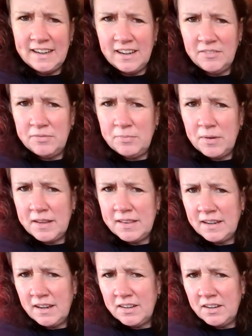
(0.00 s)
I
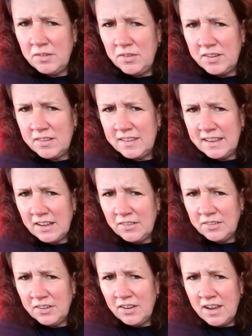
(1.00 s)
don't know if you can see that
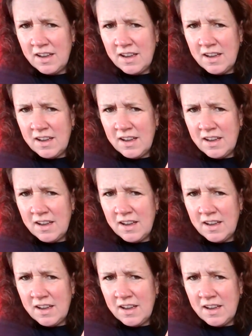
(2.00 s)
or not,